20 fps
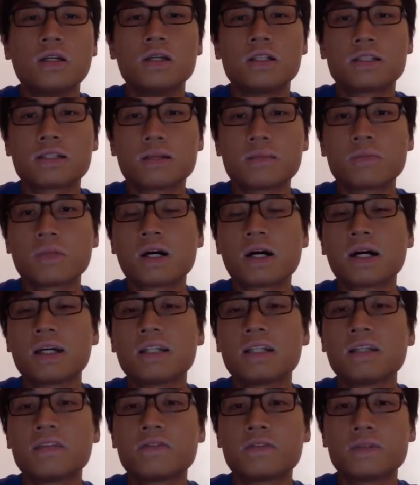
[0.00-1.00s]
sometimes
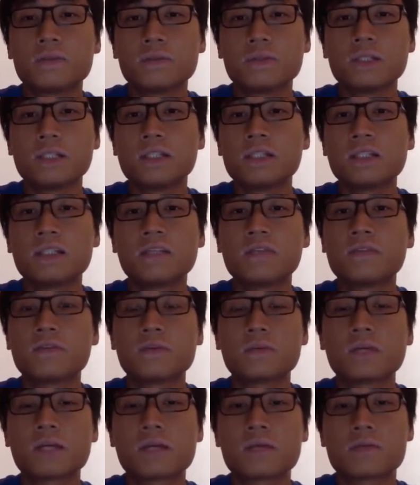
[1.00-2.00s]
different in
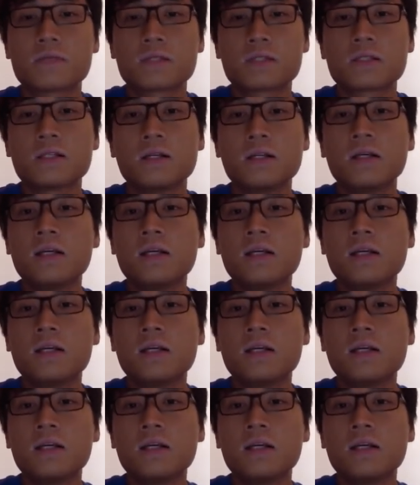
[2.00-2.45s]
different games.